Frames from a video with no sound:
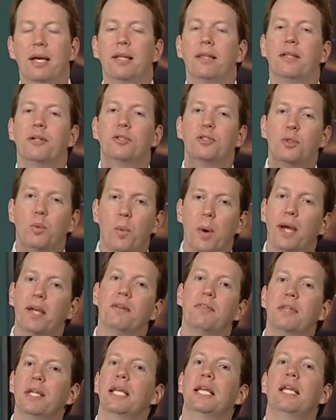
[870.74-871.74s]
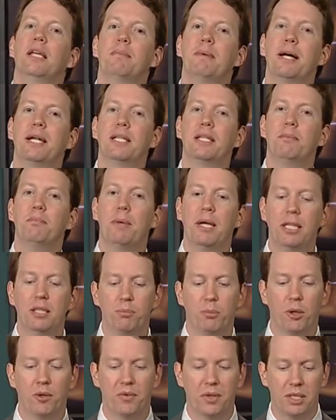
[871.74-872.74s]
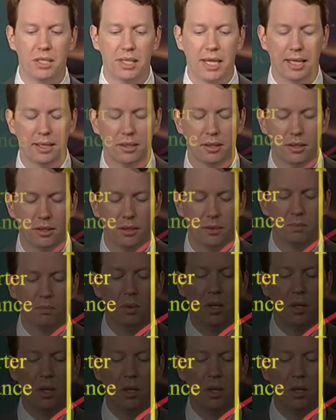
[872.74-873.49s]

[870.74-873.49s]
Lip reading: there's a way of thinking about it that makes perfect sense.